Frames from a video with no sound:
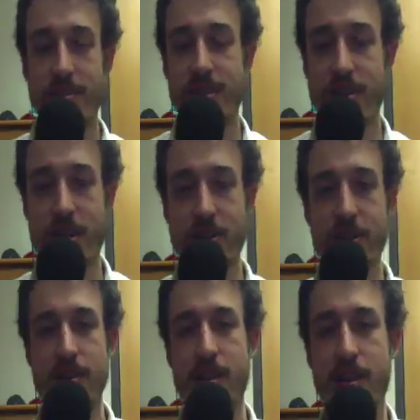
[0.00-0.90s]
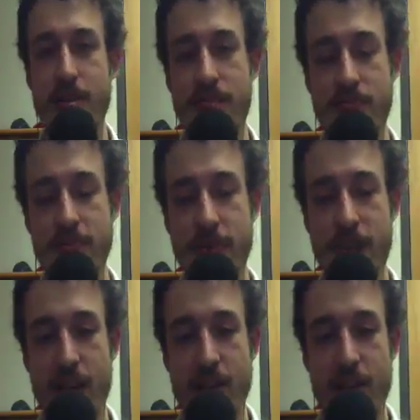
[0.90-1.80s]
you
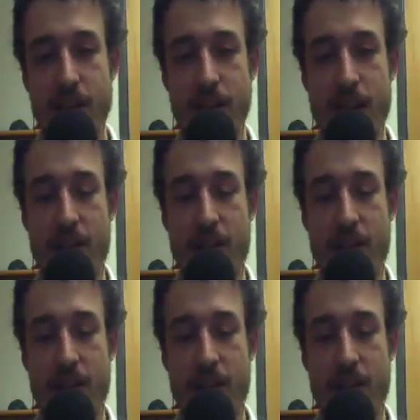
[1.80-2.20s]
know,